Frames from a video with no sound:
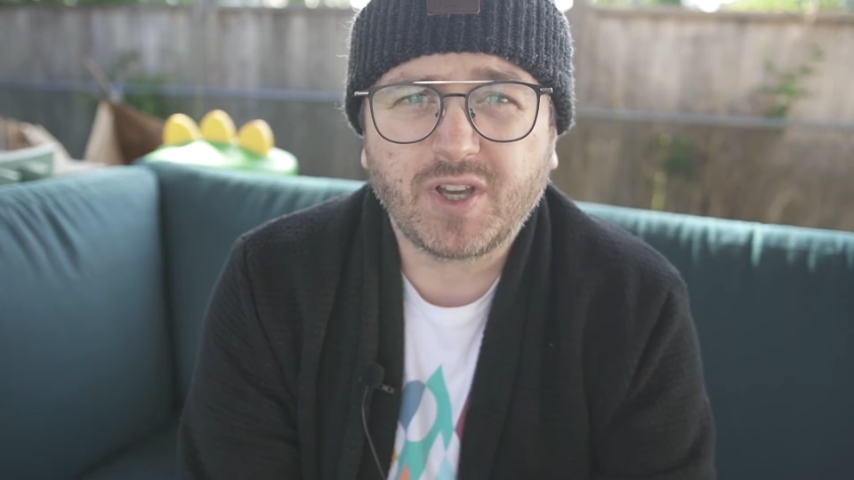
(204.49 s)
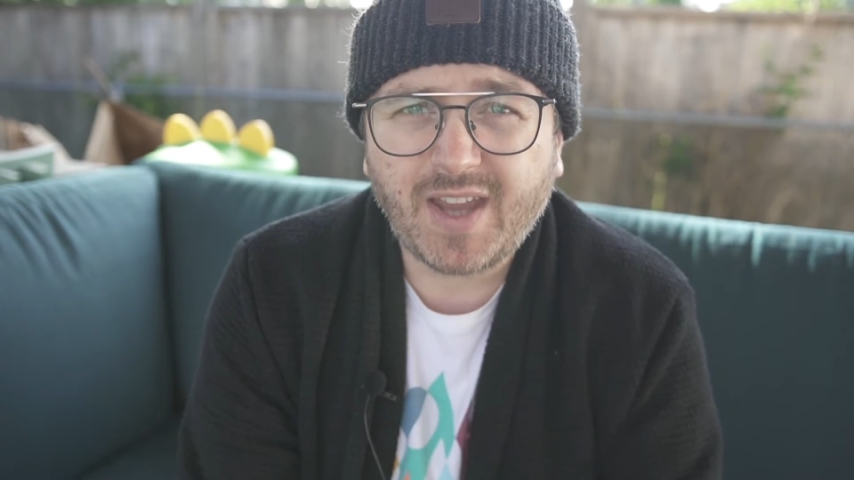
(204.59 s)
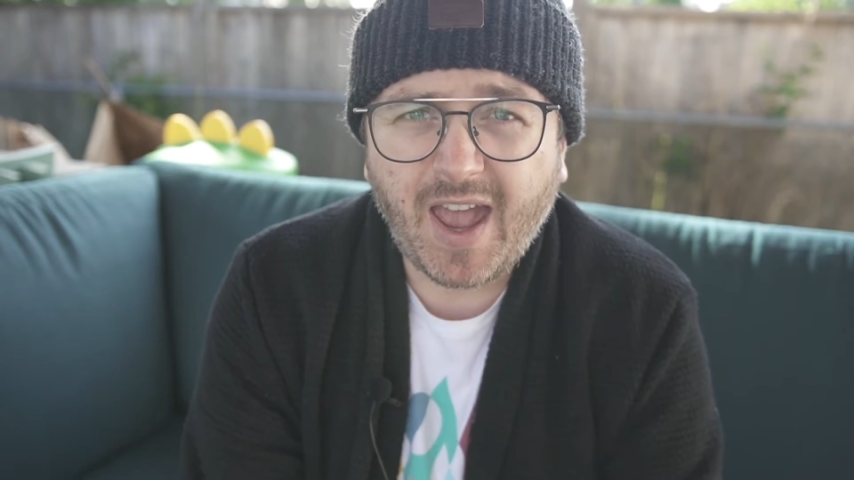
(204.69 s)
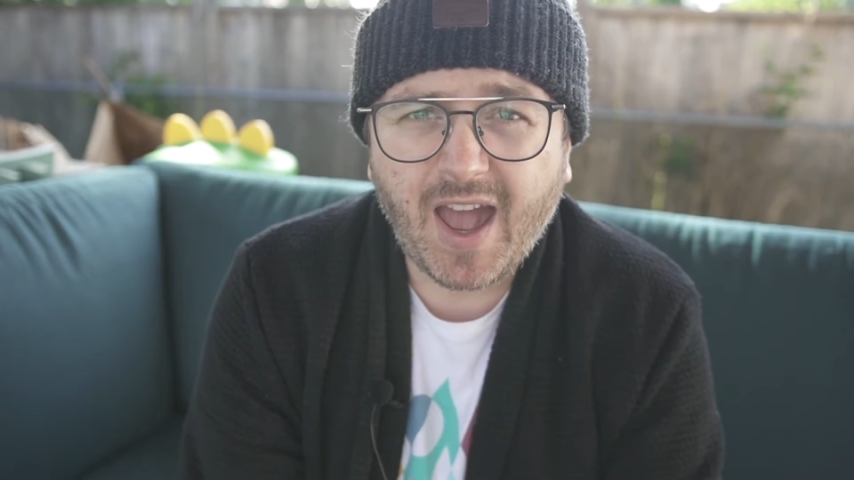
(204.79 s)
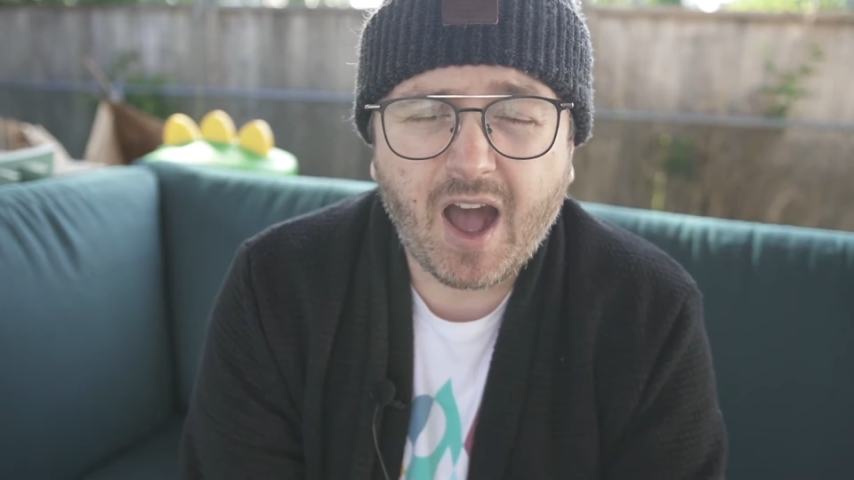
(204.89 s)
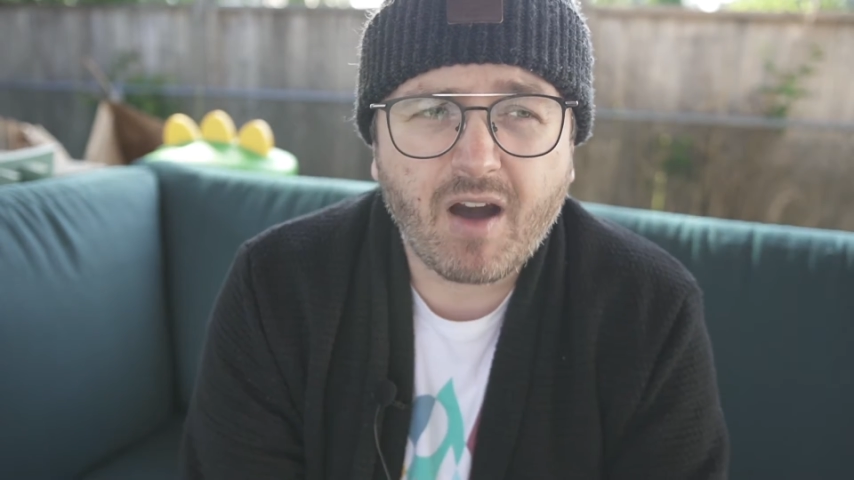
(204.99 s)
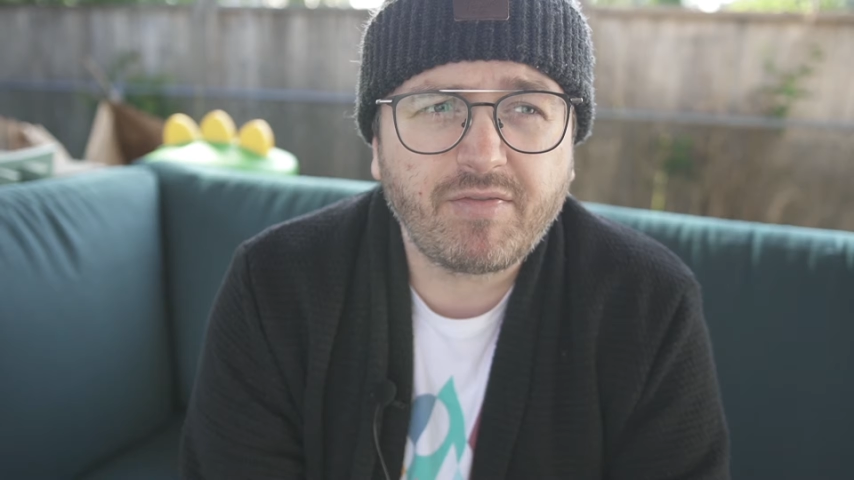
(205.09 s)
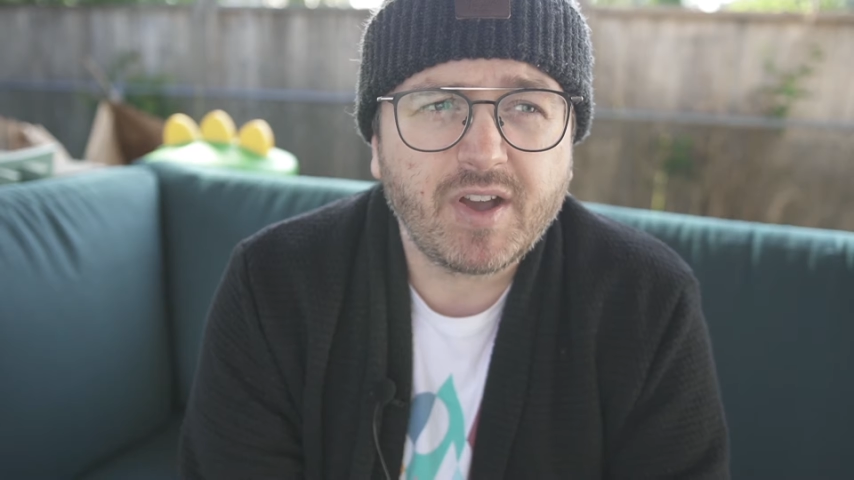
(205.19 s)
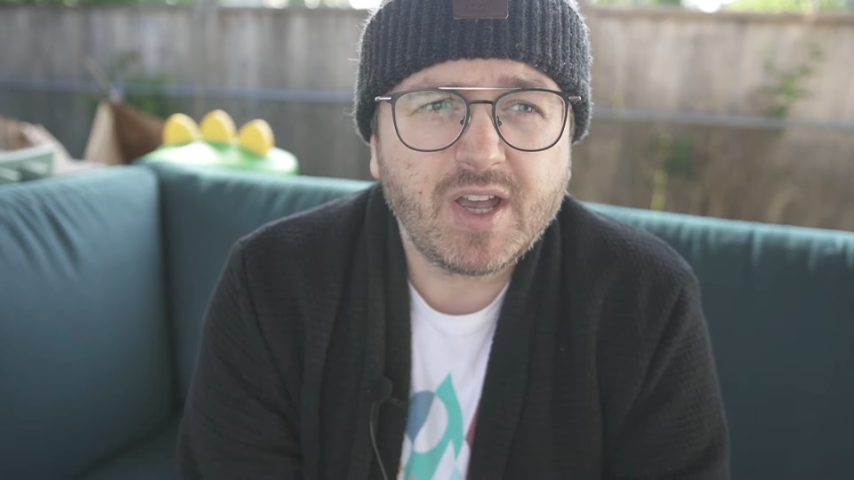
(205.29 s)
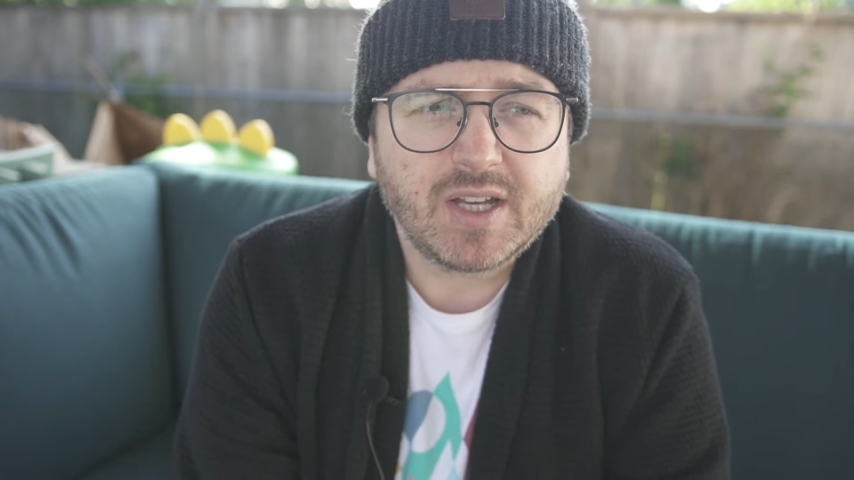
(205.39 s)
can have